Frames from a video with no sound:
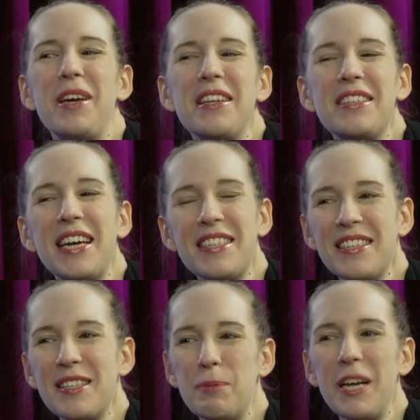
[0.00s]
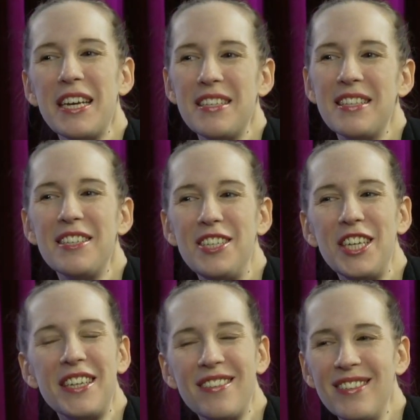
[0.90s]
We can dice splice the
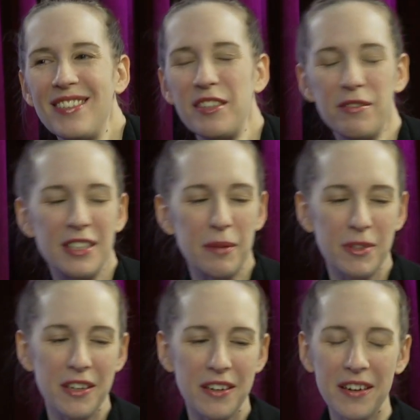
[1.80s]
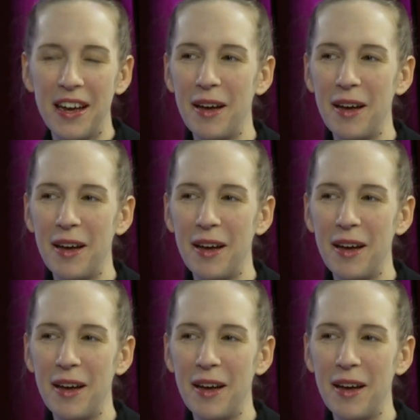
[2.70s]
genes of Samsung,